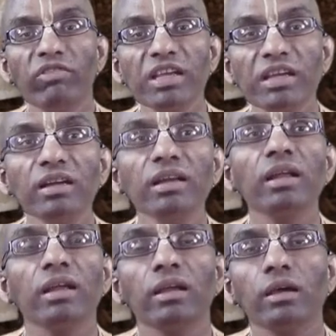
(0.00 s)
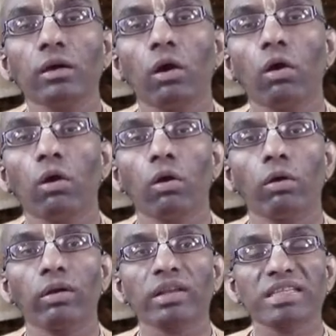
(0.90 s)
weakening
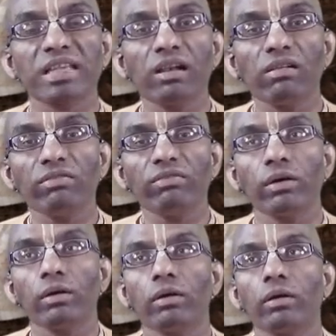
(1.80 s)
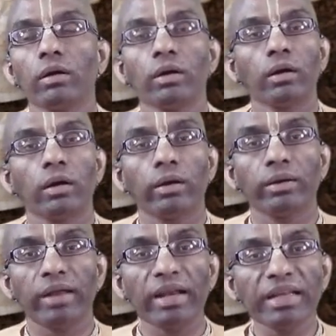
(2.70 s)
or self uh,
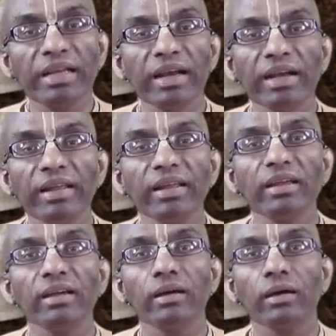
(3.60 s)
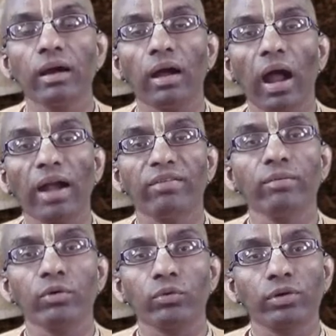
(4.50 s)
denigrating
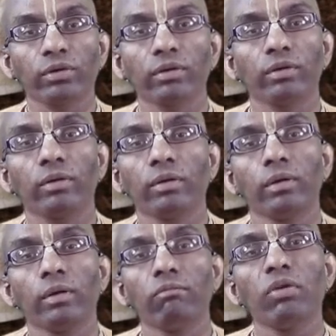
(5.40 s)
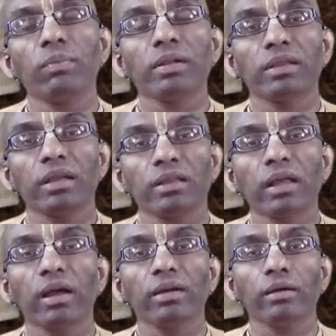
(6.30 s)
attribute. People think
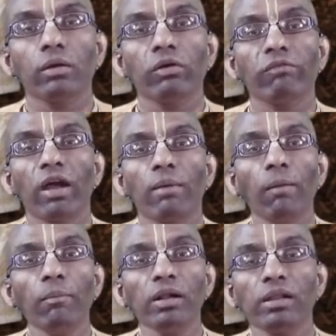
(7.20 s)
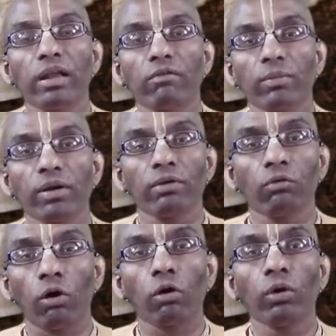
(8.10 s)
that oh, if I am humble, then everybody will
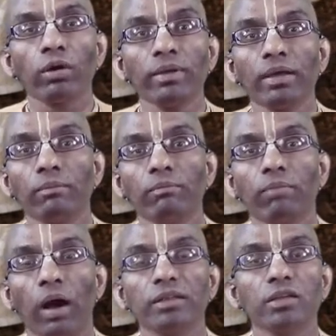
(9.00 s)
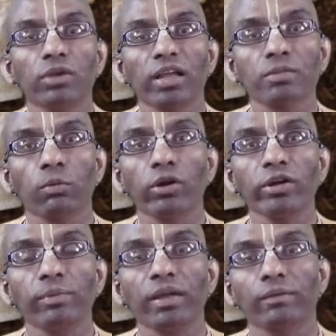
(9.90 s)
walk over me the others will
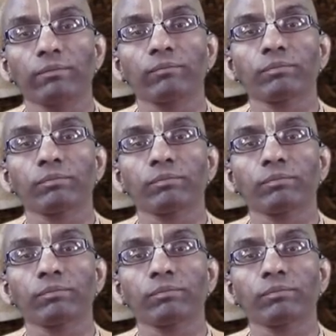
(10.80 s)
exploit me.